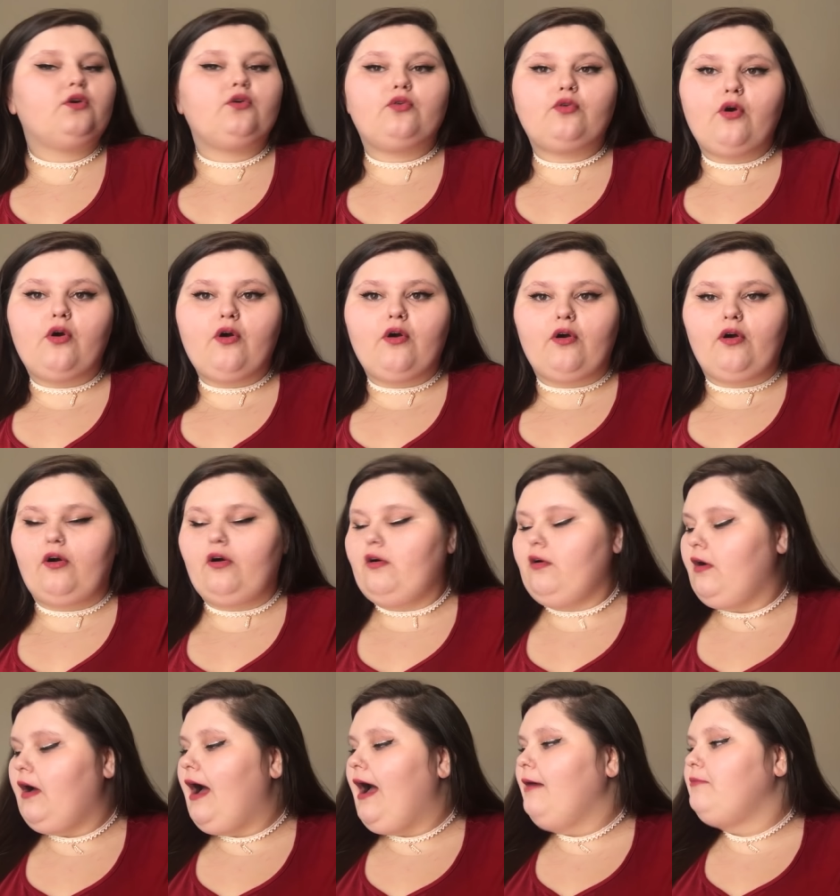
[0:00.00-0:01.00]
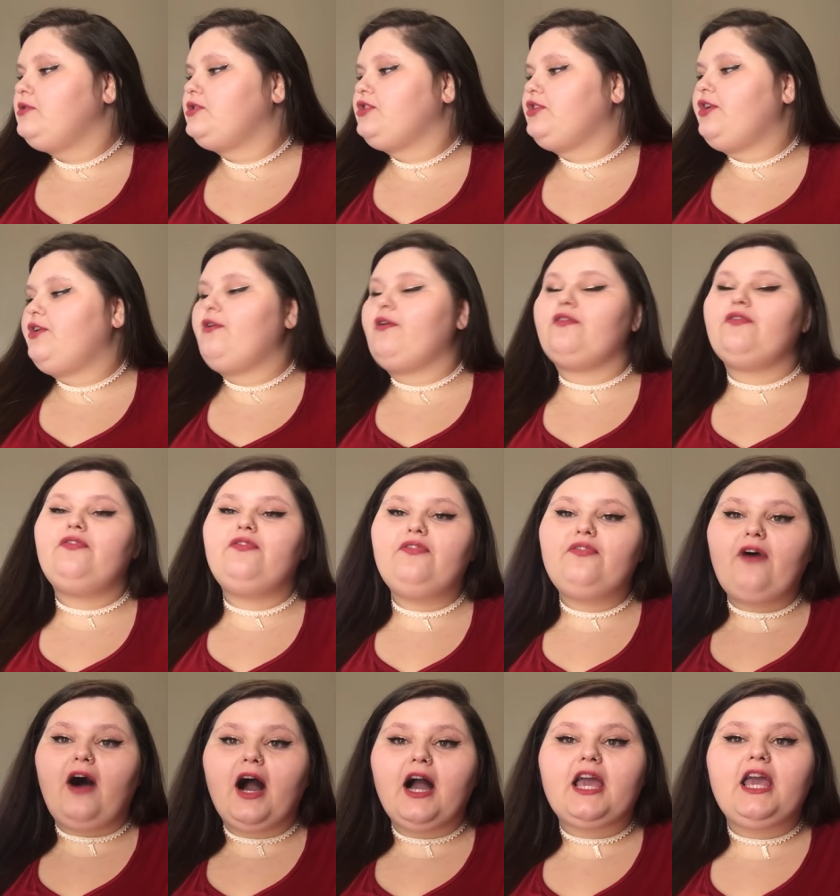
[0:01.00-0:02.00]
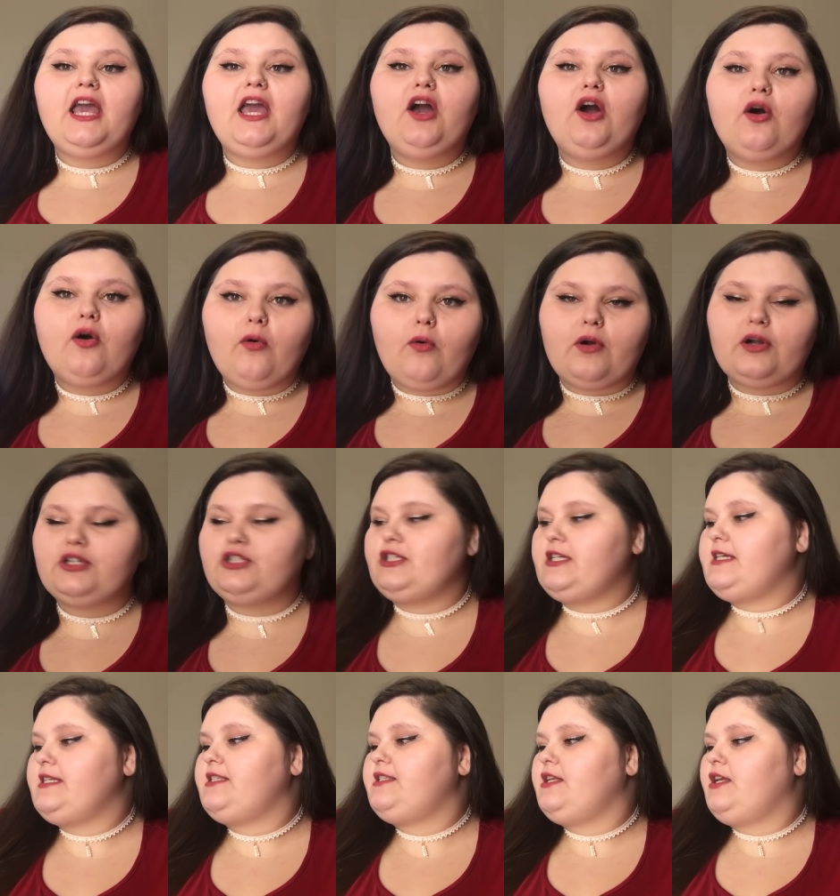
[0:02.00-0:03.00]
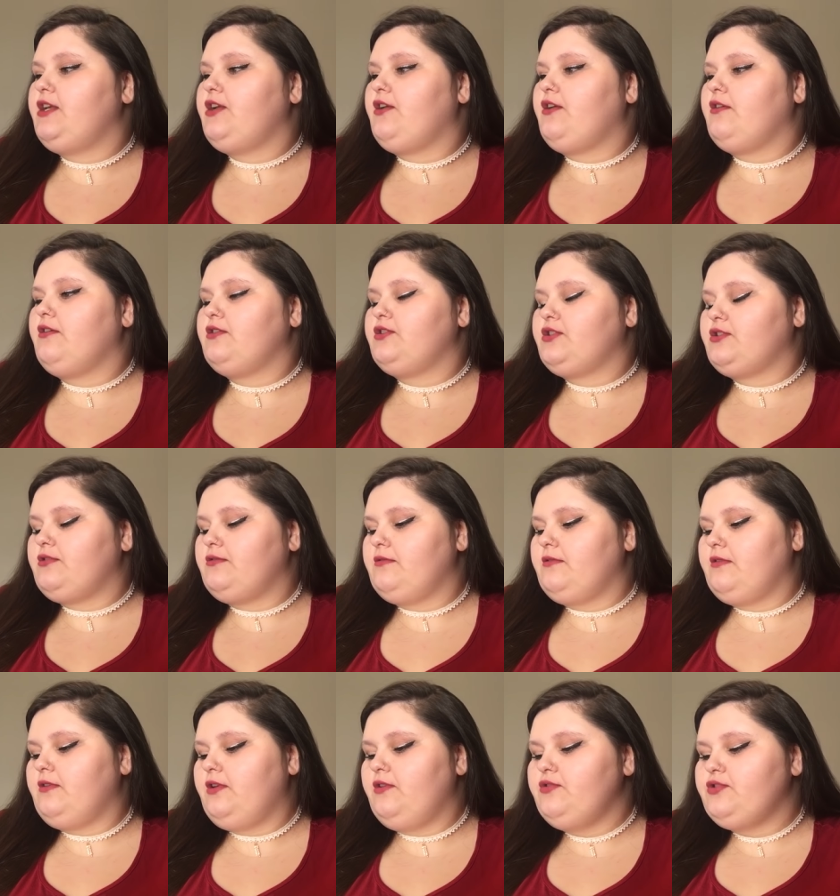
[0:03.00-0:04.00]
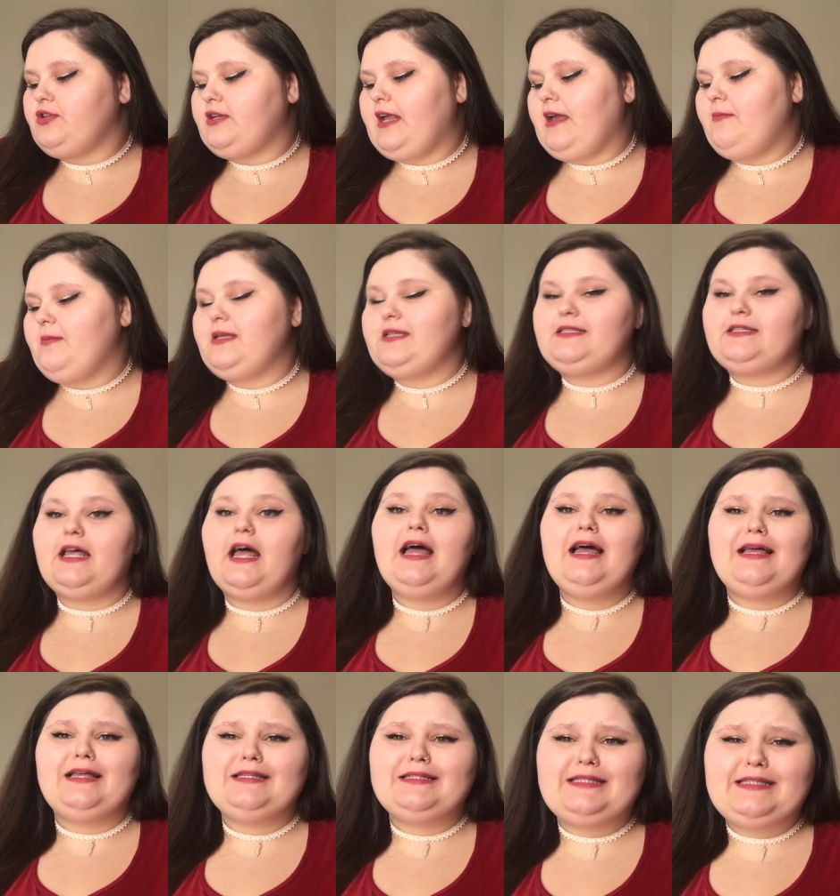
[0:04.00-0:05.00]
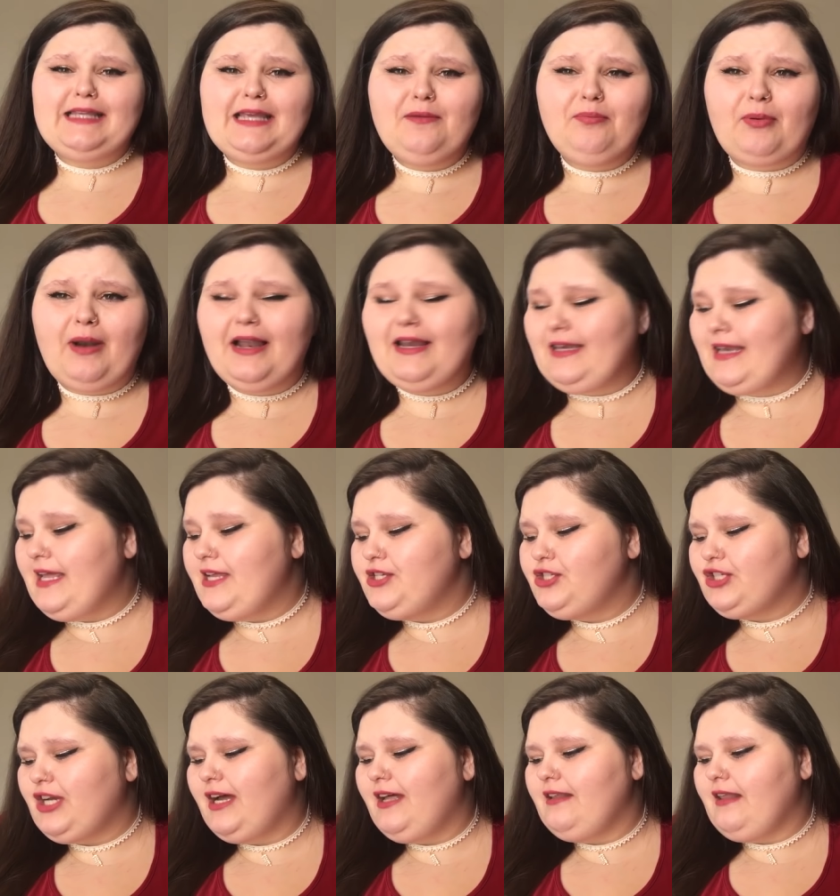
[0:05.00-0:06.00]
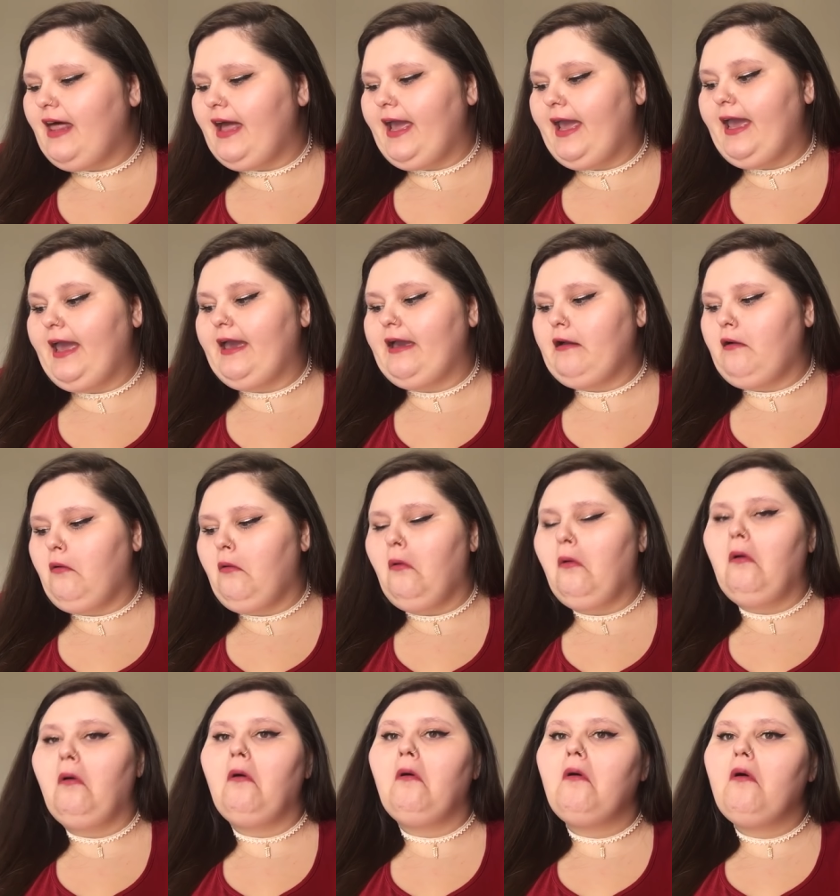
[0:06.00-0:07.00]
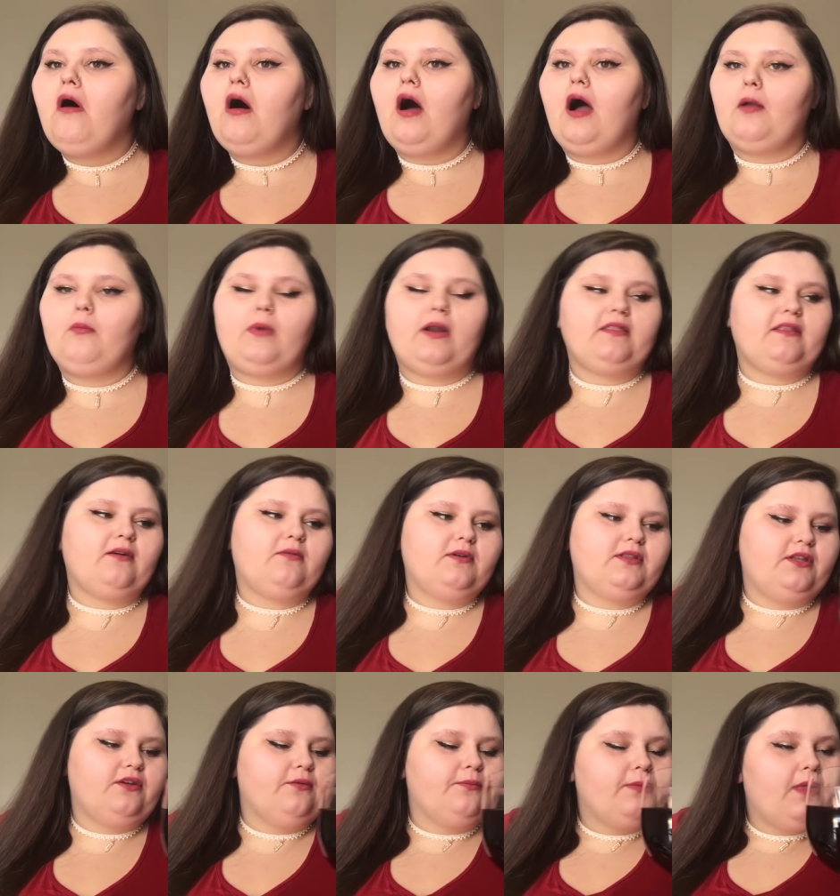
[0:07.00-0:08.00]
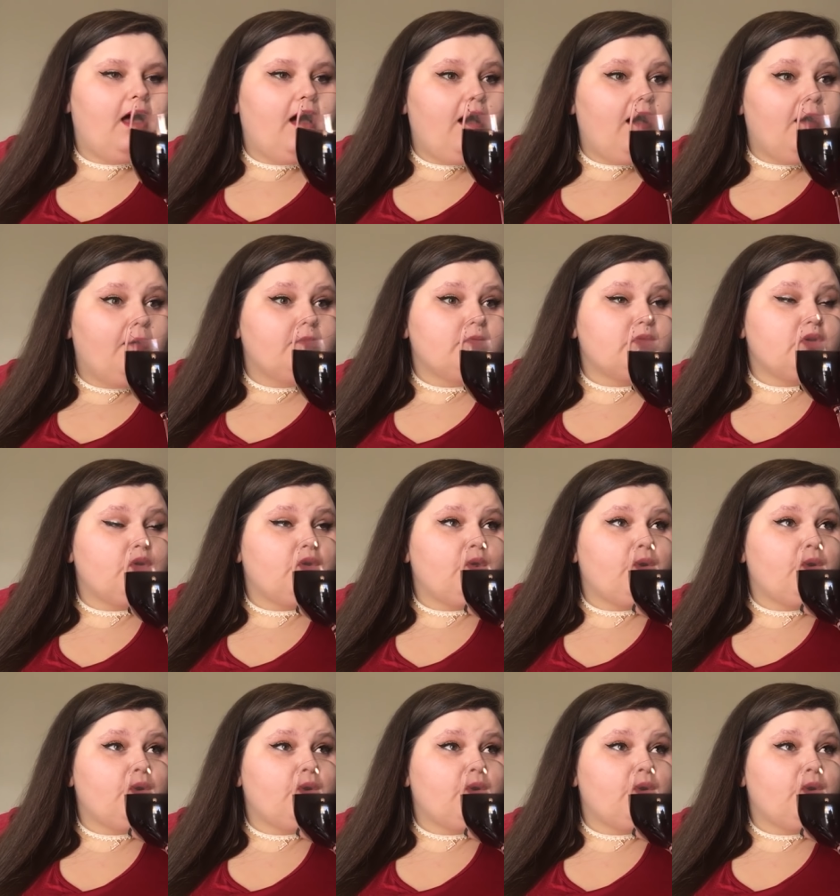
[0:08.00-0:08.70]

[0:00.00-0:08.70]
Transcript: Girl, I'm sure you're fucking gorgeous. Your username is Zebra Ninja. Like, I'm right there with you. Um,